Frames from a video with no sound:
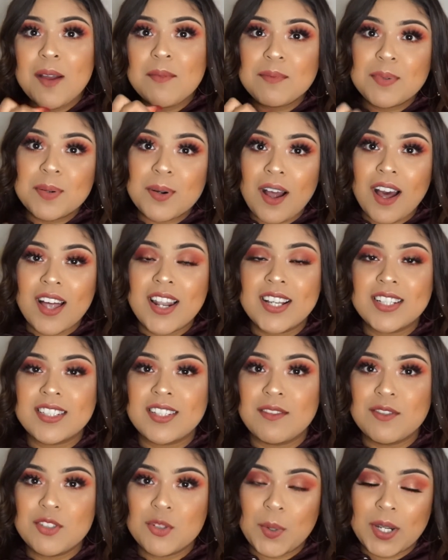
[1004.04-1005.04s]
products
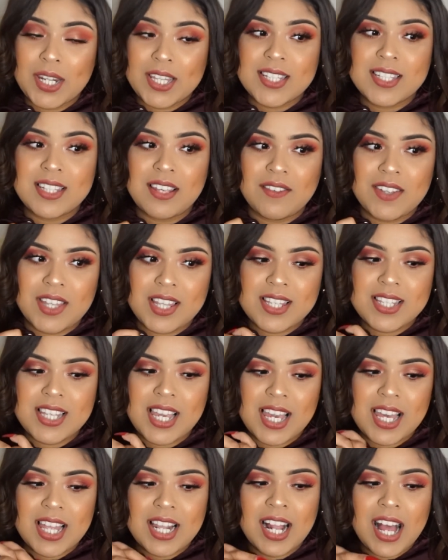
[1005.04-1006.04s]
of
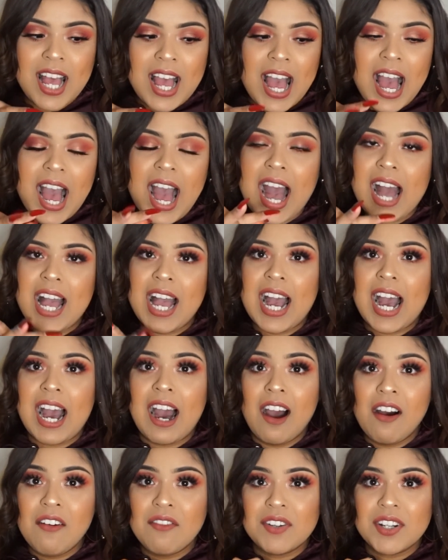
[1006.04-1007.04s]
2017. I
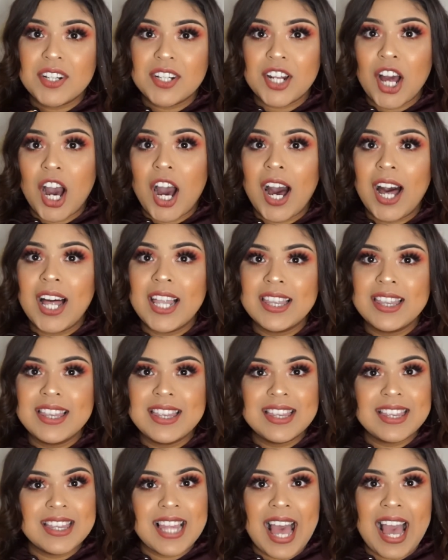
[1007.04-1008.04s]
have not
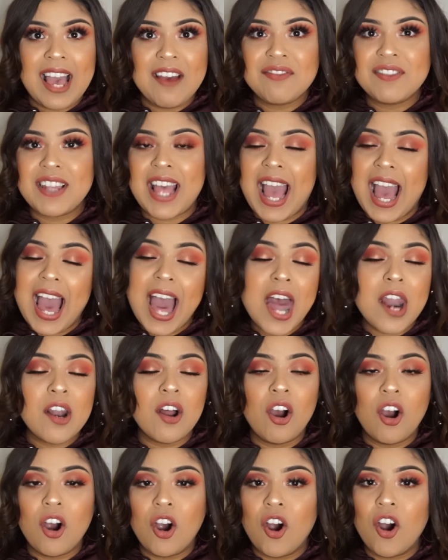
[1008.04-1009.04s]
left at
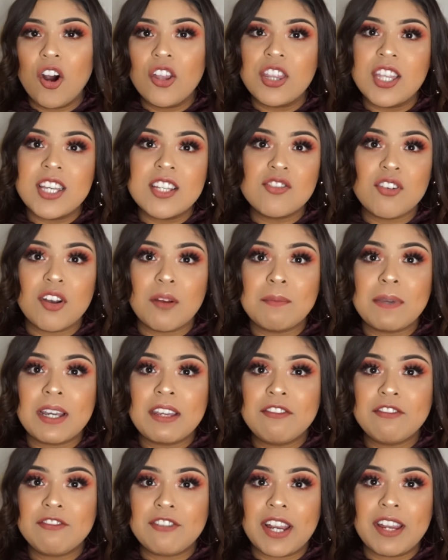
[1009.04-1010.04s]
all. These are my
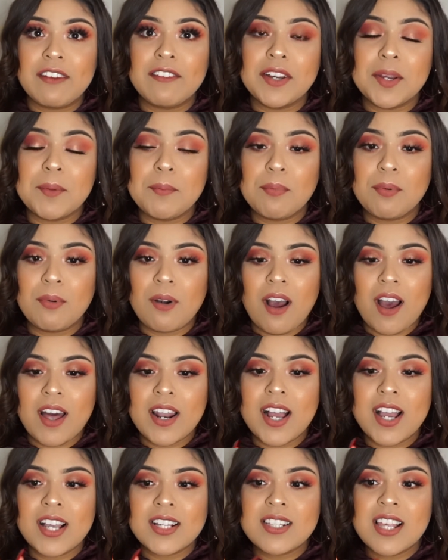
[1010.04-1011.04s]
favorite
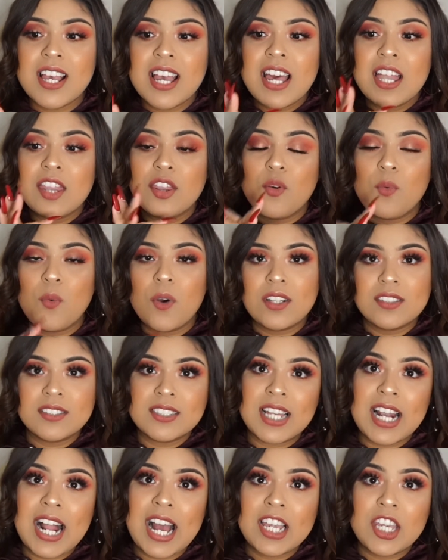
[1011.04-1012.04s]
products, the ones
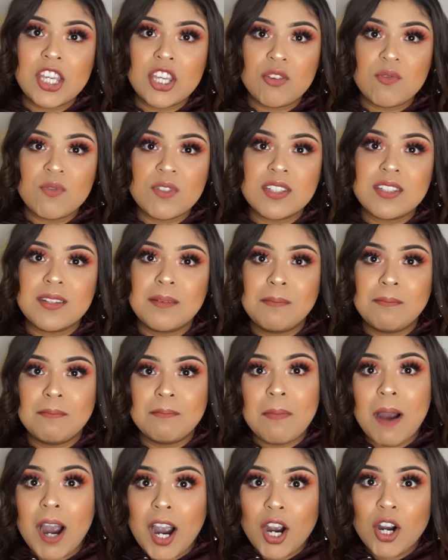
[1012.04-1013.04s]
that I use the
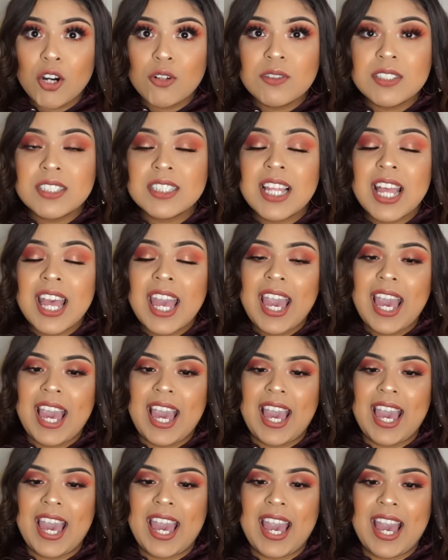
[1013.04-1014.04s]
most,
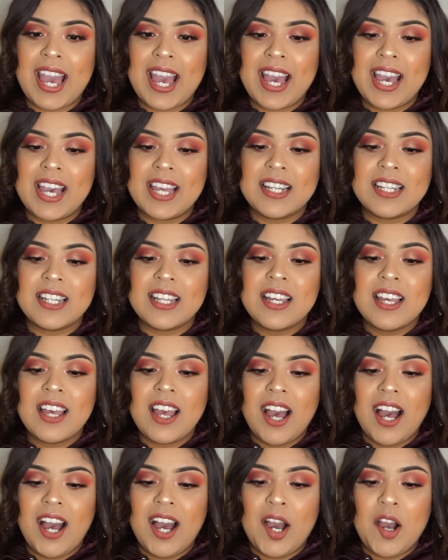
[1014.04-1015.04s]
and
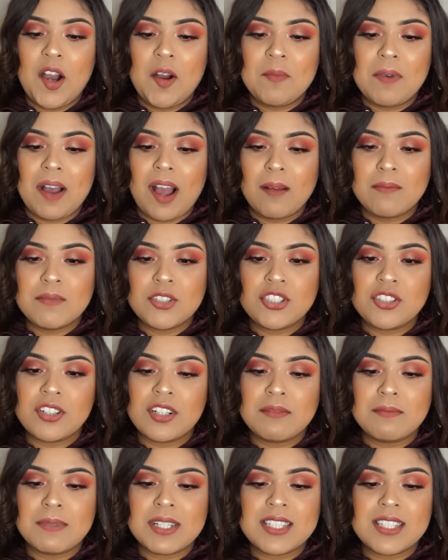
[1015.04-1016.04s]
I'm sure
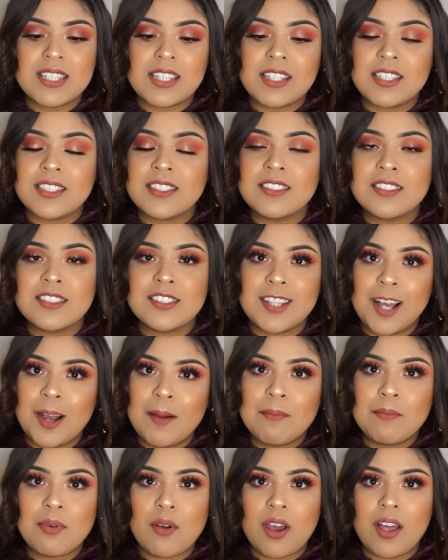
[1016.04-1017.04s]
I'm missing
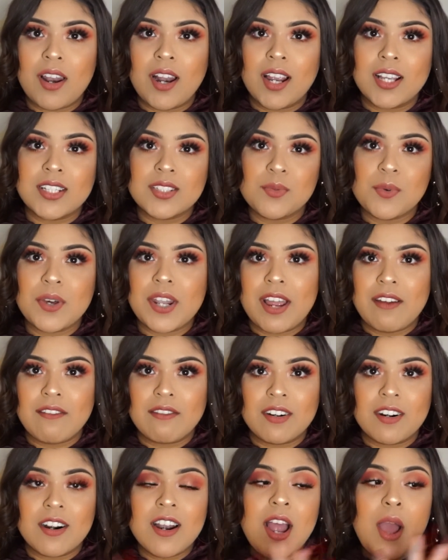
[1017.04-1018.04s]
some products,
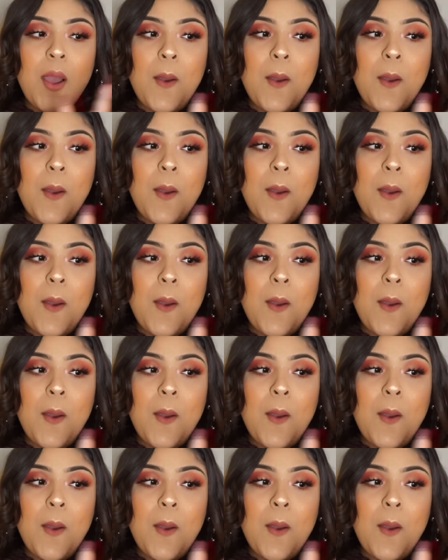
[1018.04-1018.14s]
whatever,